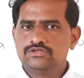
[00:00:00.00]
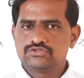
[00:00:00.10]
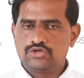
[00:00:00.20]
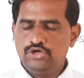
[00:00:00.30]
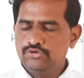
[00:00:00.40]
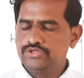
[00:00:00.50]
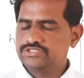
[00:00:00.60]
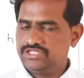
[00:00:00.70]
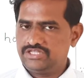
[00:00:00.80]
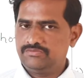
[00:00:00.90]
solute
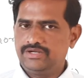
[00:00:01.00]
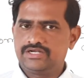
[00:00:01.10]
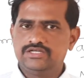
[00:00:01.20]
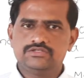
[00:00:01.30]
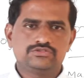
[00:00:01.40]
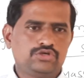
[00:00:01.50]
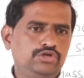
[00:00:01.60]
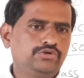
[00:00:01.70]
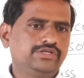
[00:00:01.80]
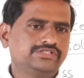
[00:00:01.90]
is nothing but
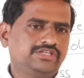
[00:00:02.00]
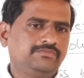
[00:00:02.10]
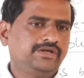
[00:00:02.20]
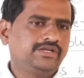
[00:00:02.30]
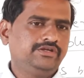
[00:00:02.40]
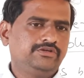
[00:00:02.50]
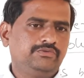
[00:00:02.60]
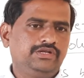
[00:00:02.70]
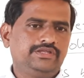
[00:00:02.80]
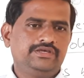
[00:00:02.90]
it
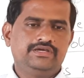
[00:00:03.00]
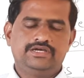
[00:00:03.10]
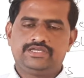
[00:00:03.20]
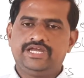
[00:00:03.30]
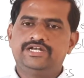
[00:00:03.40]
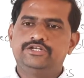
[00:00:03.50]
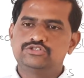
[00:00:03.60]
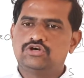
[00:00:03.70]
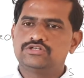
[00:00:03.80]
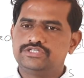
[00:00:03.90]
will get
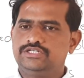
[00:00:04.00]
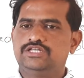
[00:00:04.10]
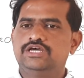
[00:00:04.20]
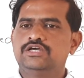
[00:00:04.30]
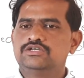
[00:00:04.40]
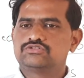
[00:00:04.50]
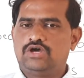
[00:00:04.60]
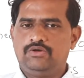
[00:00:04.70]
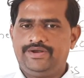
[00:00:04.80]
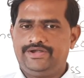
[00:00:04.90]
dissolved in the
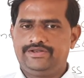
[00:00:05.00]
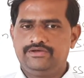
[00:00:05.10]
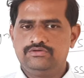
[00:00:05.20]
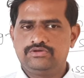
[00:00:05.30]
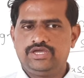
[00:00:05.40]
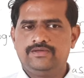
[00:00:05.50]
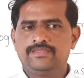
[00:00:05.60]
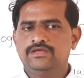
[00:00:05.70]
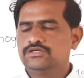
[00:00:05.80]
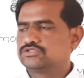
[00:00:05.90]
solvent. Okay,
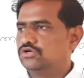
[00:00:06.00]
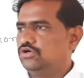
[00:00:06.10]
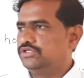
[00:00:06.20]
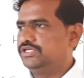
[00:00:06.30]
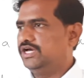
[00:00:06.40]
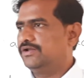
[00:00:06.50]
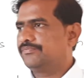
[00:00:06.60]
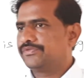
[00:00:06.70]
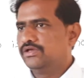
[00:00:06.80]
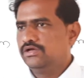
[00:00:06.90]
so here
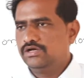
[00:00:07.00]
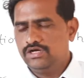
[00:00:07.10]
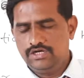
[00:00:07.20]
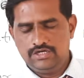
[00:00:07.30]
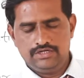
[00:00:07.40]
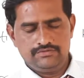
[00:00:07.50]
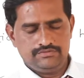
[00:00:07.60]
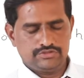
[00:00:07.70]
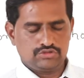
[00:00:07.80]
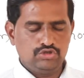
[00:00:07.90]

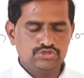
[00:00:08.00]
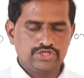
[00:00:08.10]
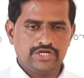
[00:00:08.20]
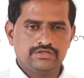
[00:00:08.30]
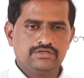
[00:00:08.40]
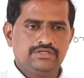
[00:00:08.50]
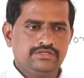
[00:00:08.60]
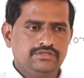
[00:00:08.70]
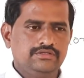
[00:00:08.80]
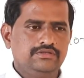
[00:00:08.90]
the solution
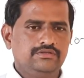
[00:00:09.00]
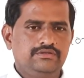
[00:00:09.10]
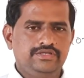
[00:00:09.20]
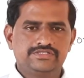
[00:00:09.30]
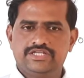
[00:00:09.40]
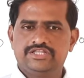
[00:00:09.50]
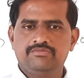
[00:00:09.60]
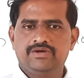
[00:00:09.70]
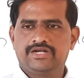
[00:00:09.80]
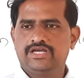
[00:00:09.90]
is
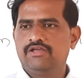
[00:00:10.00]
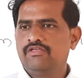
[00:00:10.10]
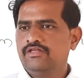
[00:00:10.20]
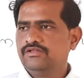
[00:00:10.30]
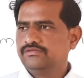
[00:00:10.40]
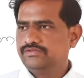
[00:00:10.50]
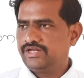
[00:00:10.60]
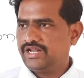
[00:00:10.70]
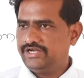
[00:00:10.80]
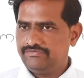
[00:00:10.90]
nothing but
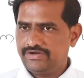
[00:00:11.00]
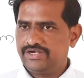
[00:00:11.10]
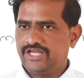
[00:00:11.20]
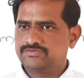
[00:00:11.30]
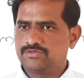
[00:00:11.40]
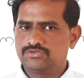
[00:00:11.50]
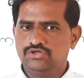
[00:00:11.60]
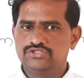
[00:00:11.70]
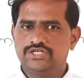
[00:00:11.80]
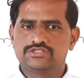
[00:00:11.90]
there are different types of
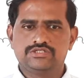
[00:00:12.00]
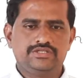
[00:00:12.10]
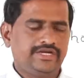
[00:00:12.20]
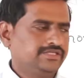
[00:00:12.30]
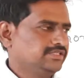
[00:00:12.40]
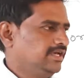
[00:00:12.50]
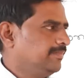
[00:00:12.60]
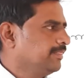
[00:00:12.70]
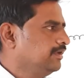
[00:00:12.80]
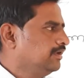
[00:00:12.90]
solutions. That is
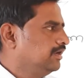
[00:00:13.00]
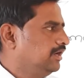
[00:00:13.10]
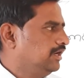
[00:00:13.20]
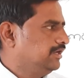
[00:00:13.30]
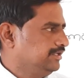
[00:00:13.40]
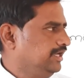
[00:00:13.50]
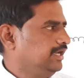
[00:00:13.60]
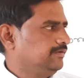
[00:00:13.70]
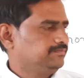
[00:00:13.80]
here